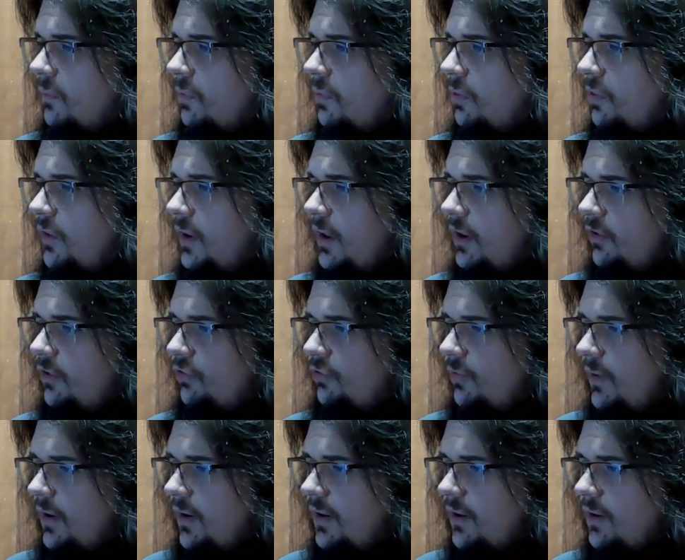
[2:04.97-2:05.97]
The next
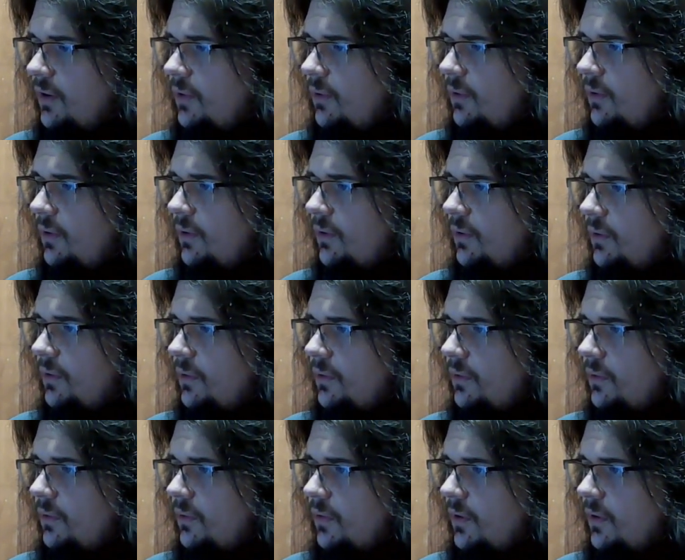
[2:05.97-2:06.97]
fight
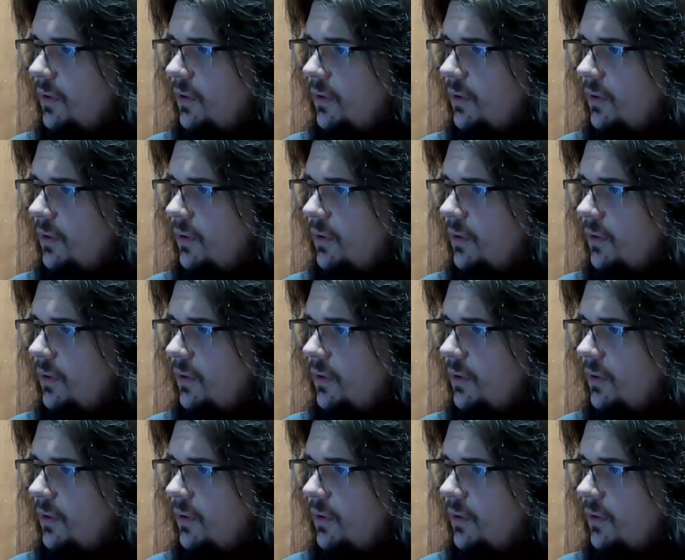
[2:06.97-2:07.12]
on